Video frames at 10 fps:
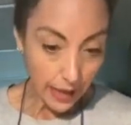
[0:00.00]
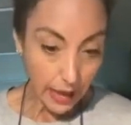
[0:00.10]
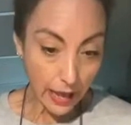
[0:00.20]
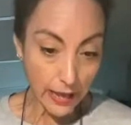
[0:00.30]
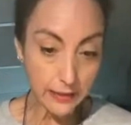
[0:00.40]

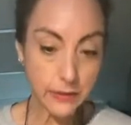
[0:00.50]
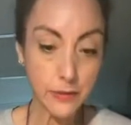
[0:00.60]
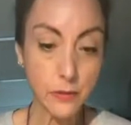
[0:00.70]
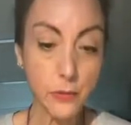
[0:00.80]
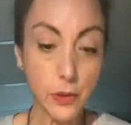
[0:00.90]
And
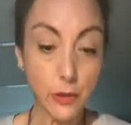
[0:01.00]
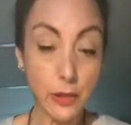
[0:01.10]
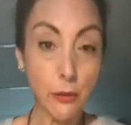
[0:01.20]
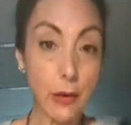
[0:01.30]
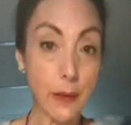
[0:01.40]
we're gonna
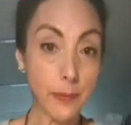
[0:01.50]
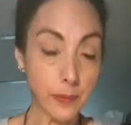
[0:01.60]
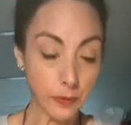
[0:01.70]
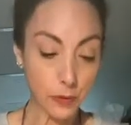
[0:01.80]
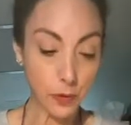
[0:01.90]
grab
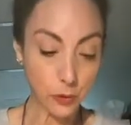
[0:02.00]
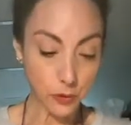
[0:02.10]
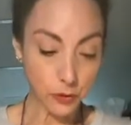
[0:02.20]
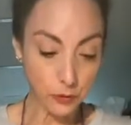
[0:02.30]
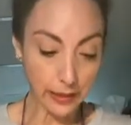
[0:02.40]
our
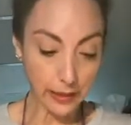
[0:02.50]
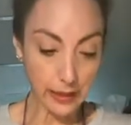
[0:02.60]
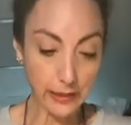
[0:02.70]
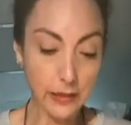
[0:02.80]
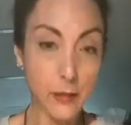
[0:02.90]

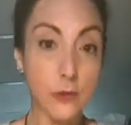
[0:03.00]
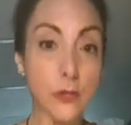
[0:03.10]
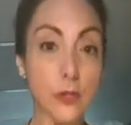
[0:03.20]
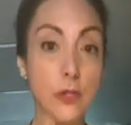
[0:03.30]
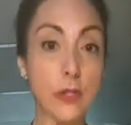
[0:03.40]
tray. I want you
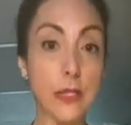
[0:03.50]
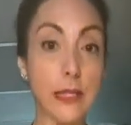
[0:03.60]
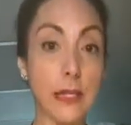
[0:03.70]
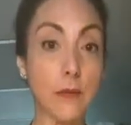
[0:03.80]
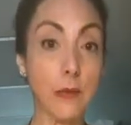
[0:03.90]
to see
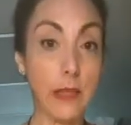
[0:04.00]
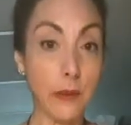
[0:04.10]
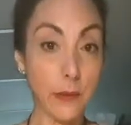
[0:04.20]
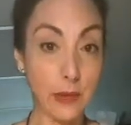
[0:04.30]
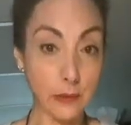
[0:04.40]
it really well.